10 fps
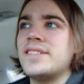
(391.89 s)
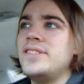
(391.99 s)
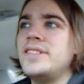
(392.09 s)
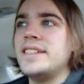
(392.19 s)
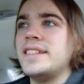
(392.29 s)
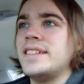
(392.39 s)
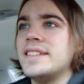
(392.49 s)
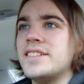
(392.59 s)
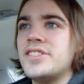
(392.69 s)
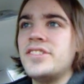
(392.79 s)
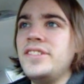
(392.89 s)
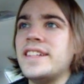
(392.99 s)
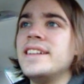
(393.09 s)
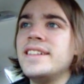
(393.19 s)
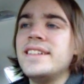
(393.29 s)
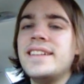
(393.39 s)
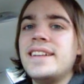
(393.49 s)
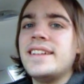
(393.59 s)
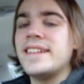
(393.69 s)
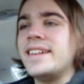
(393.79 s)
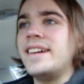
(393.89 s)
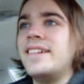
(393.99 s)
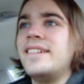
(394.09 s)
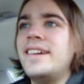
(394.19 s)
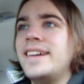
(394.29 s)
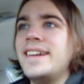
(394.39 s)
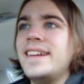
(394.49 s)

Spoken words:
stolen and shoot it, you know?